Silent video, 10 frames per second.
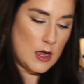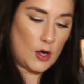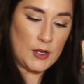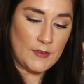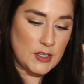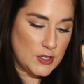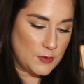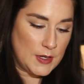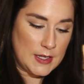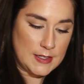all you have to
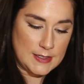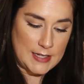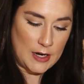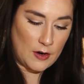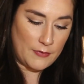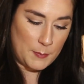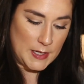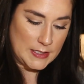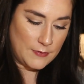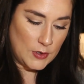do is tear off a
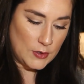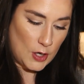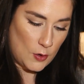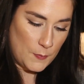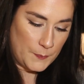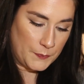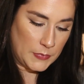piece of your dough.